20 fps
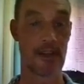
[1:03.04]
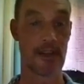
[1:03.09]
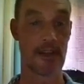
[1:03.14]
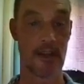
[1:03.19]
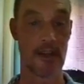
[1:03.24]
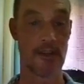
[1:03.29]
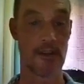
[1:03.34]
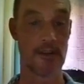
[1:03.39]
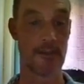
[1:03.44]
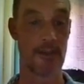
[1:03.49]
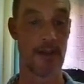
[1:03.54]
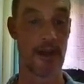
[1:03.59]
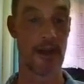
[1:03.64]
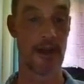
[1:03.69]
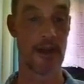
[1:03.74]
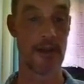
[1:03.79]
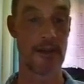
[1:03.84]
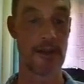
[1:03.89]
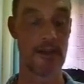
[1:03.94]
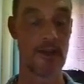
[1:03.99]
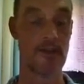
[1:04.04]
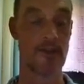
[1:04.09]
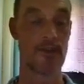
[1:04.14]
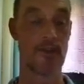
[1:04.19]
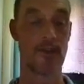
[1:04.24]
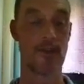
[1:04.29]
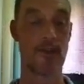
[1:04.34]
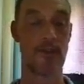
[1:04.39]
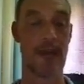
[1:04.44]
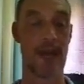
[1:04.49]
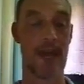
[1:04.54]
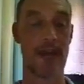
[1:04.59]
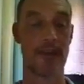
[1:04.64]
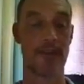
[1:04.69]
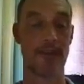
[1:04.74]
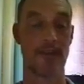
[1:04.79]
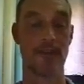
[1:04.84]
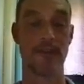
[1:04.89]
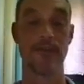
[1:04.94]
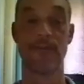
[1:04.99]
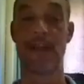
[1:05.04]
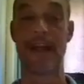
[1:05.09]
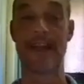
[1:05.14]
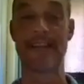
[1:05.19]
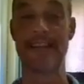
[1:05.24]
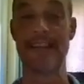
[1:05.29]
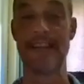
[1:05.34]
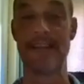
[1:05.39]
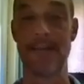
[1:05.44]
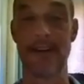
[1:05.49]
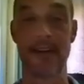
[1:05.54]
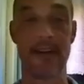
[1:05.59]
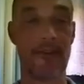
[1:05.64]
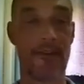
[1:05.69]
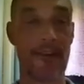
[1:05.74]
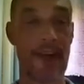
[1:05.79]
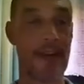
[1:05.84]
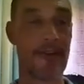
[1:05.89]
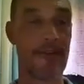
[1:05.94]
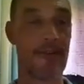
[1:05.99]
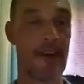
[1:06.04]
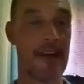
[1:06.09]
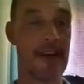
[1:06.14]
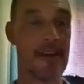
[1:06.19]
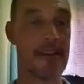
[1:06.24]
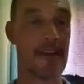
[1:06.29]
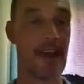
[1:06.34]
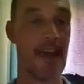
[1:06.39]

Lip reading: goes by the YouTube handle Flatty McFlatface,